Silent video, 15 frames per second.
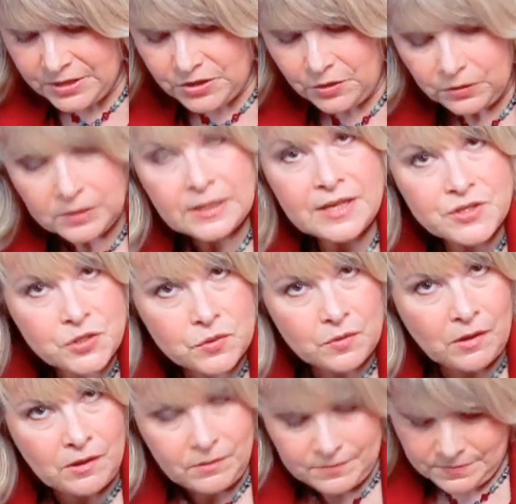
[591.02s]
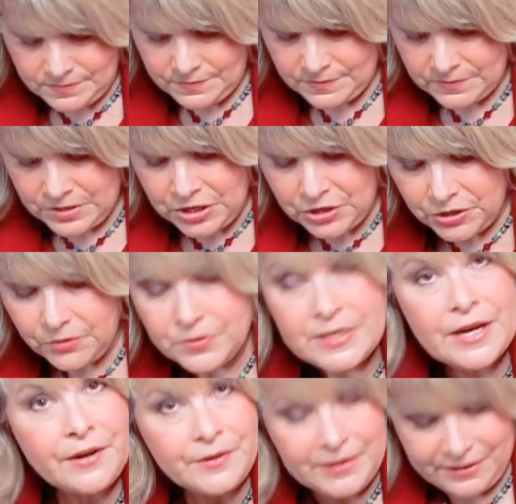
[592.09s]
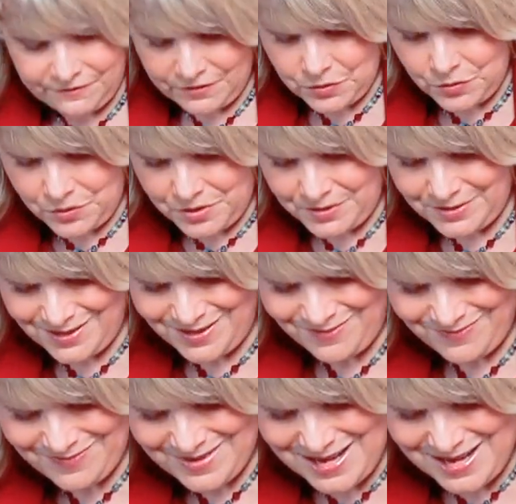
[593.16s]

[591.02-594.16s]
no cholesterol, no dairy, of course.